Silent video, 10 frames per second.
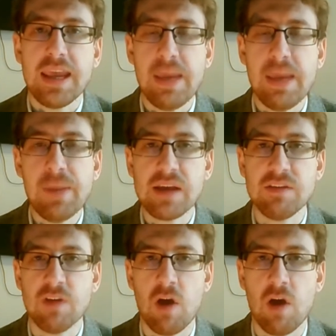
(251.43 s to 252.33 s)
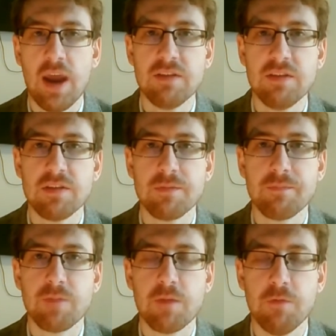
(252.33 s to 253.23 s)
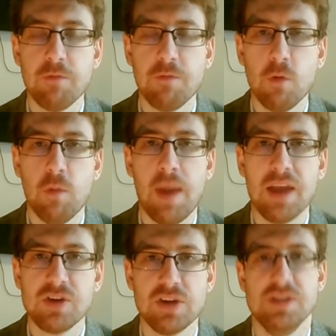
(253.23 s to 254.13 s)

Gimmick aside for the match,